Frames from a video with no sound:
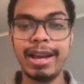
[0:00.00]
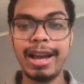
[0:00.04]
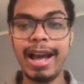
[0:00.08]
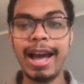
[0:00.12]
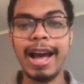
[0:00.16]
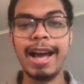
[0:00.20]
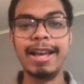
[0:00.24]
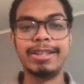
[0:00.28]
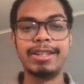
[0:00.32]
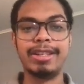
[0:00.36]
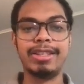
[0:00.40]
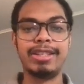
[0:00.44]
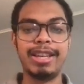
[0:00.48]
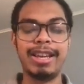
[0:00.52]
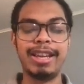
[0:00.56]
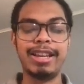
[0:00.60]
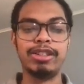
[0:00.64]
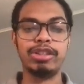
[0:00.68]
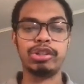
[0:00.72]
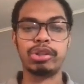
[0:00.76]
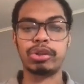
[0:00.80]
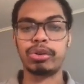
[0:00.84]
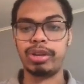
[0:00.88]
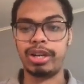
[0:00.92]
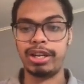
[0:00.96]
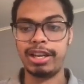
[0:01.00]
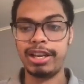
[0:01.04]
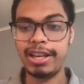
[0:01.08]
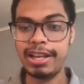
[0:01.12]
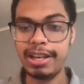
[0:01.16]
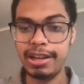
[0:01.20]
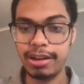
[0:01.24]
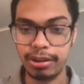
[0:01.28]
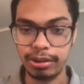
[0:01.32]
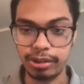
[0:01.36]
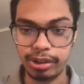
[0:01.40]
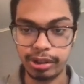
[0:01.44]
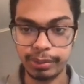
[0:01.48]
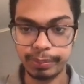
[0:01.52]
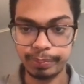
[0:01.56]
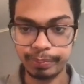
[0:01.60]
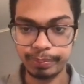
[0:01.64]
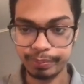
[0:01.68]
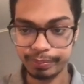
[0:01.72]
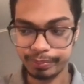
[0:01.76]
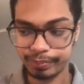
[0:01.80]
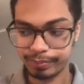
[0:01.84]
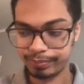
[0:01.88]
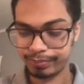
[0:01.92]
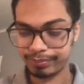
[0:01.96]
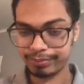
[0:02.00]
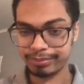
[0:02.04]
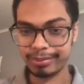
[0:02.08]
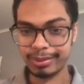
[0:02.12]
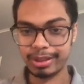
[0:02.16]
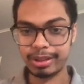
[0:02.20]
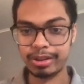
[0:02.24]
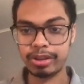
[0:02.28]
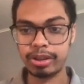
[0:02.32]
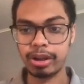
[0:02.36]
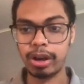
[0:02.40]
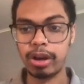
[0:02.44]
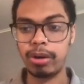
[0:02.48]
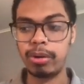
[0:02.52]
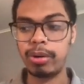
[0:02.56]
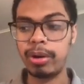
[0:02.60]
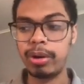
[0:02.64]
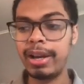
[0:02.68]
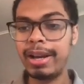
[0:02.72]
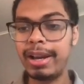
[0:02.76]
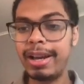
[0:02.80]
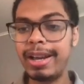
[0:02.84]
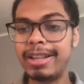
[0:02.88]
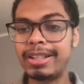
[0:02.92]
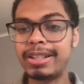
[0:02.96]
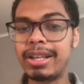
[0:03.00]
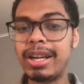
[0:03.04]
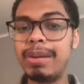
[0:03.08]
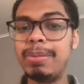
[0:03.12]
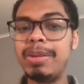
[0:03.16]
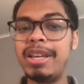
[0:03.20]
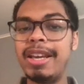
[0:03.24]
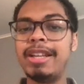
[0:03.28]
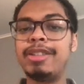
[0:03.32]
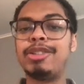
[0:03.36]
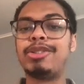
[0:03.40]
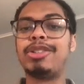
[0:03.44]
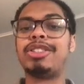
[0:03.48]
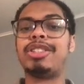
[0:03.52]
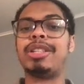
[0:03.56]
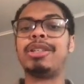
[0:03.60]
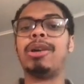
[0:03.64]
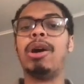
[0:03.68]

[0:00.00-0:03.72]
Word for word: as his injury heals. So it's going to be interesting